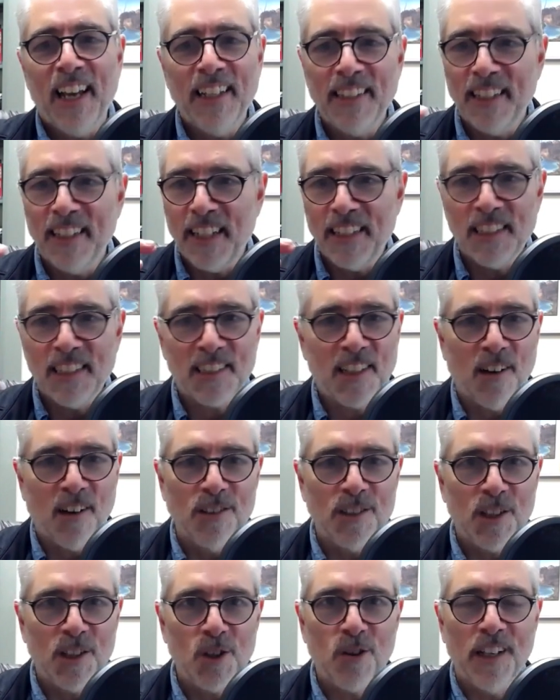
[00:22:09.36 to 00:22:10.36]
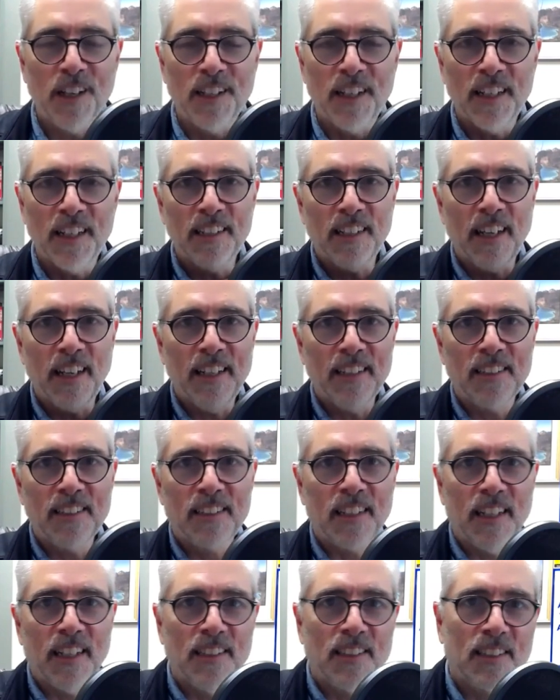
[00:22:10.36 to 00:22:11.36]
and then they just don't do it.
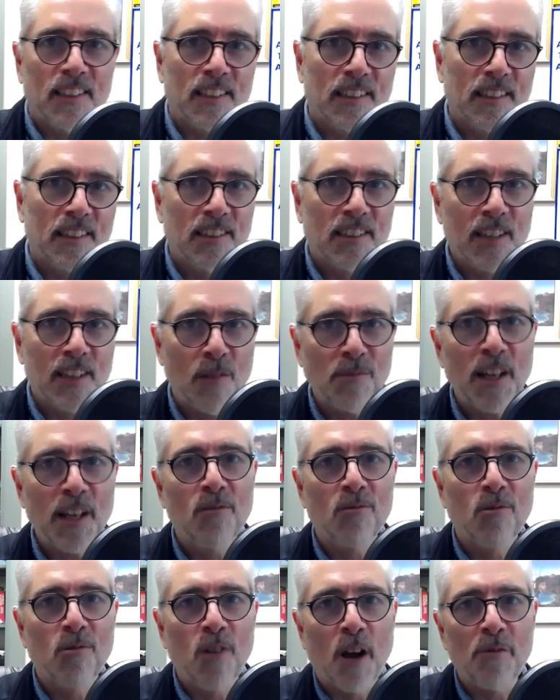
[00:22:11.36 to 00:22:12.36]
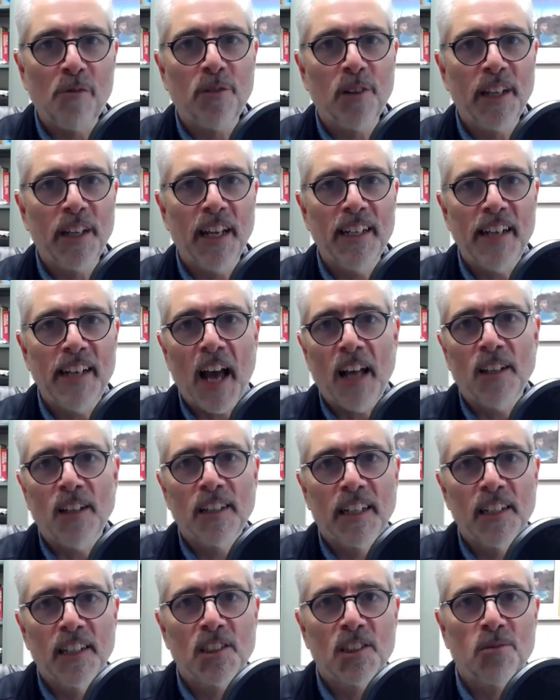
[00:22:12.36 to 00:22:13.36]
Is something roughly
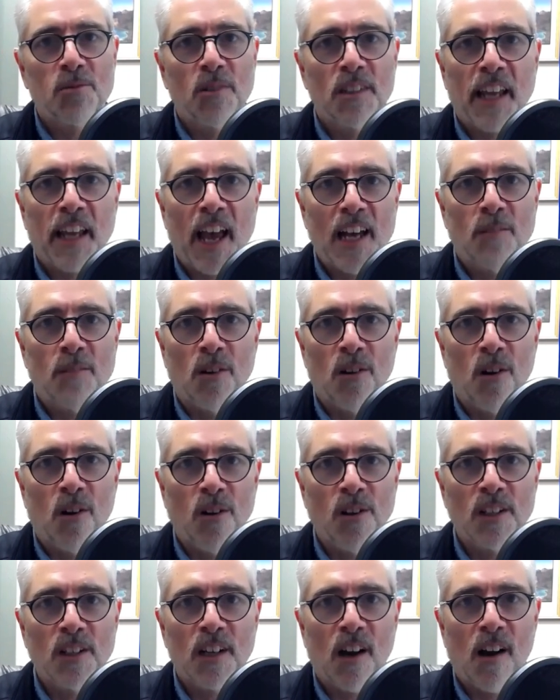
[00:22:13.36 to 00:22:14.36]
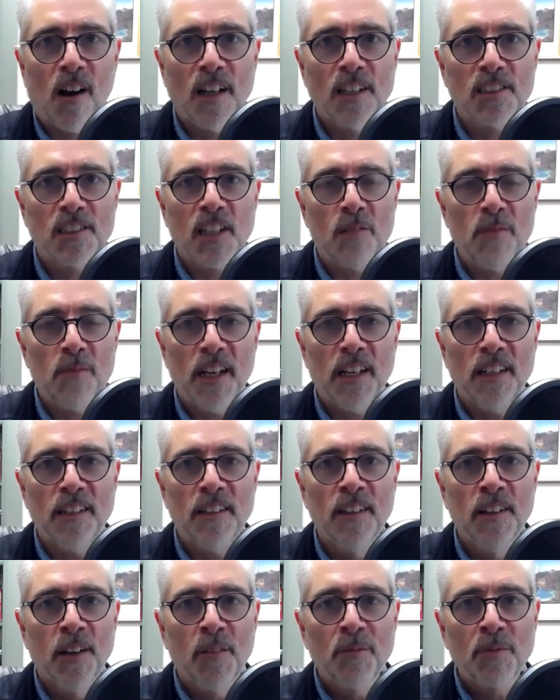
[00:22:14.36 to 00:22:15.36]
analogous with Cannibal Holocaust? I
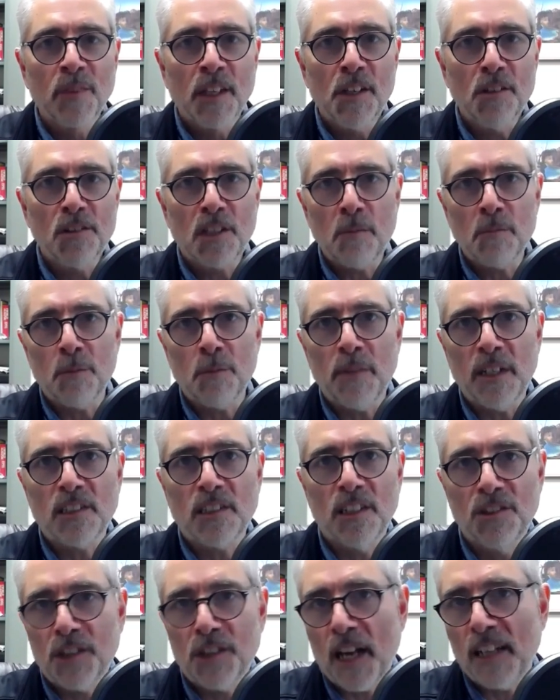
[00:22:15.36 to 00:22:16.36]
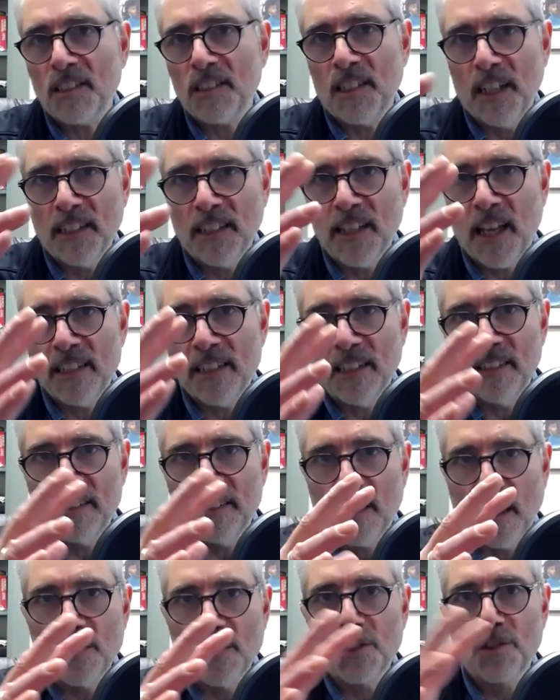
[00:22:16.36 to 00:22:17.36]
mean, you seem to be suggesting that
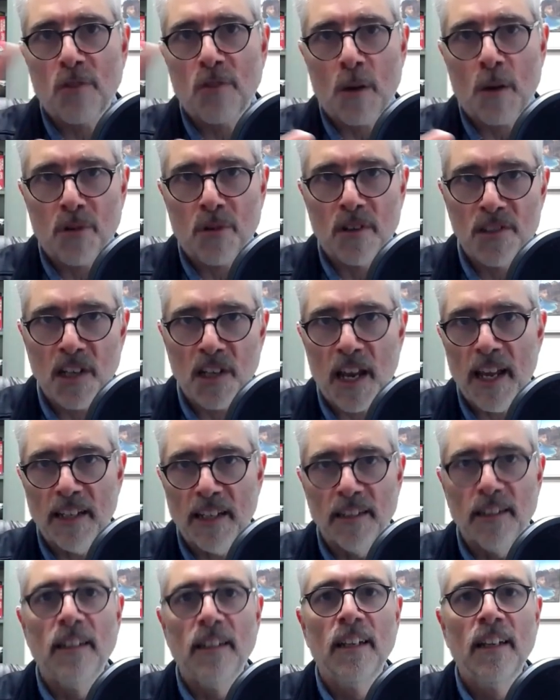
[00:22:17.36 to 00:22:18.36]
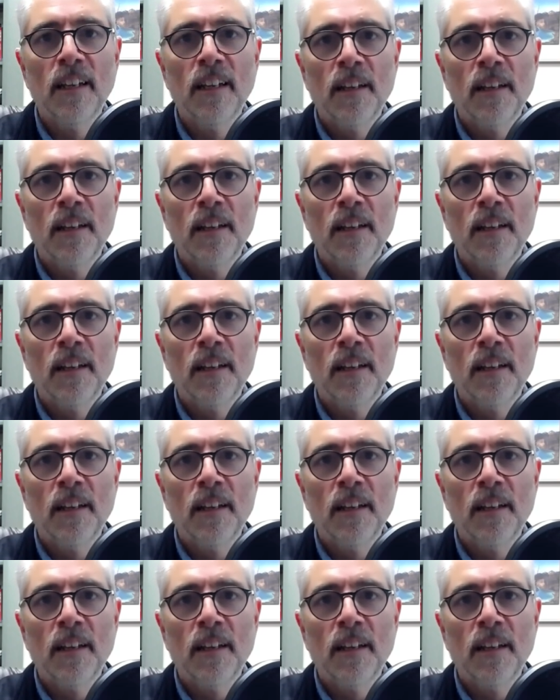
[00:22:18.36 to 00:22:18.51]
it does represent